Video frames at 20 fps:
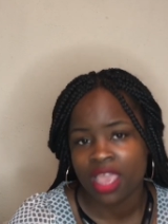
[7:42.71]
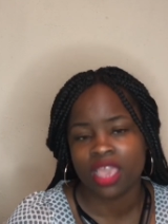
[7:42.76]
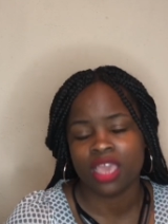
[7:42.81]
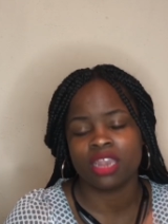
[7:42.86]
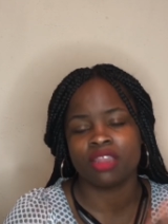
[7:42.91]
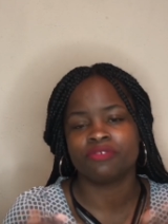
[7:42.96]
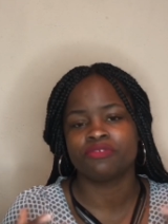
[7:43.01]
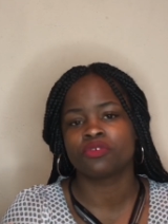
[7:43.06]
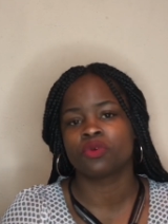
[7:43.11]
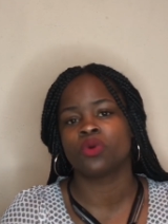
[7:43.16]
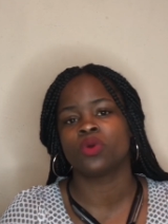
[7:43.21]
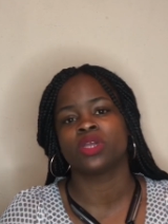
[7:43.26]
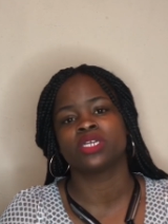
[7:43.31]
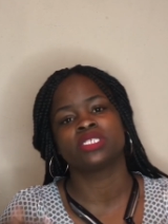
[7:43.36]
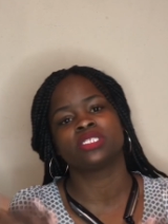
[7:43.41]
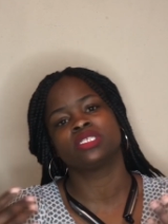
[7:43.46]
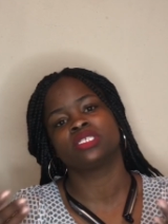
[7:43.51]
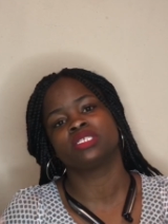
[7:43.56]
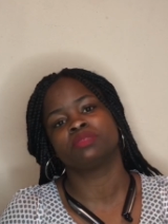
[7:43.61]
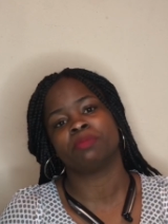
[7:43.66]
And of
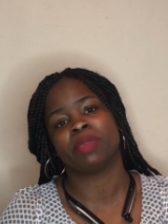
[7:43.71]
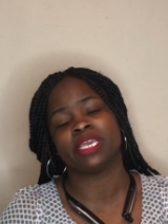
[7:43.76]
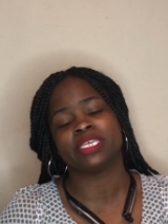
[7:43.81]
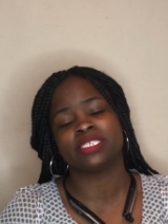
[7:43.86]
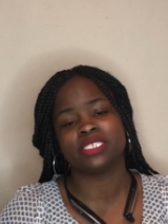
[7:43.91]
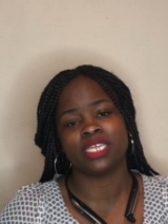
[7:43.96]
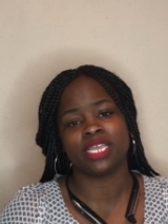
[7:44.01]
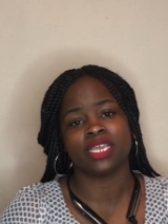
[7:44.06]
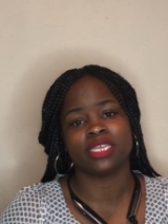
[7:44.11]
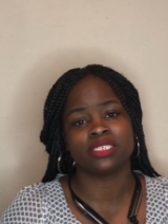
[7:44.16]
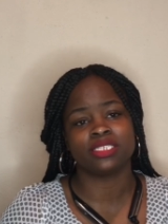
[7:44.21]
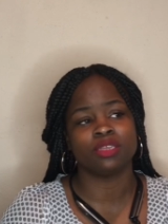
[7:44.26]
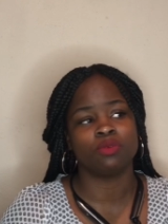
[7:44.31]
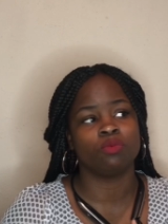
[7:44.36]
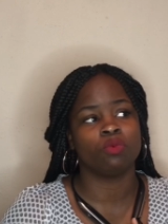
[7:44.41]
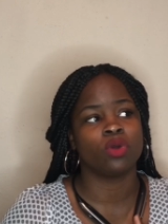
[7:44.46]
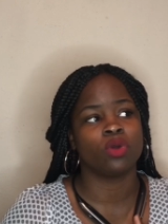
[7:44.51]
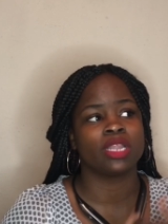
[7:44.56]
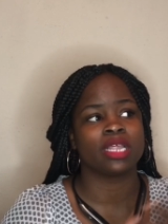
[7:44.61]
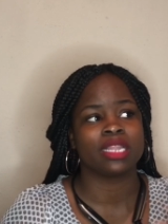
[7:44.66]
course, this makes
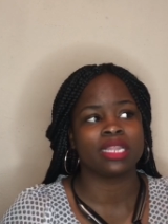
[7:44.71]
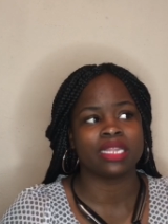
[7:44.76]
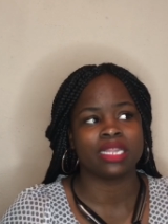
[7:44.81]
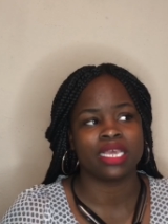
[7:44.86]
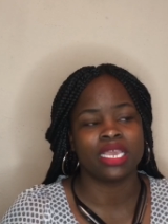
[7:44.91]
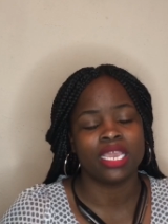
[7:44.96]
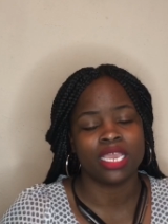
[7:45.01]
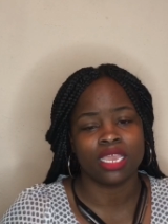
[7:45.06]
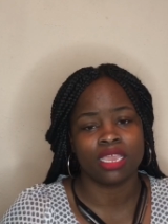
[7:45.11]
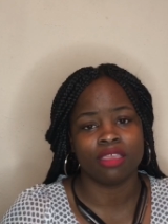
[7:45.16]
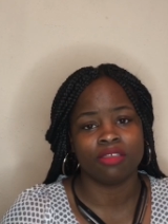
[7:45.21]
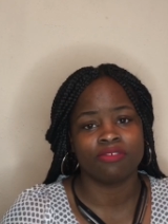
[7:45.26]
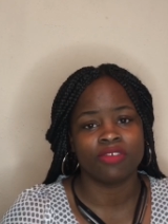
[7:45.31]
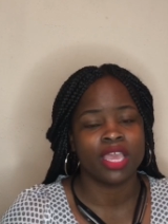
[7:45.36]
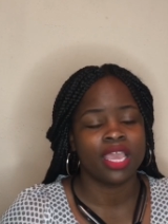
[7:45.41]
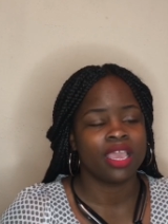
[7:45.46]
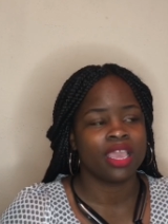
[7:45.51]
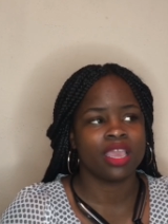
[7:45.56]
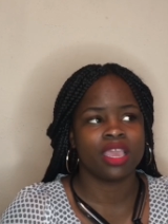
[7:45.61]
Yandy want to leave.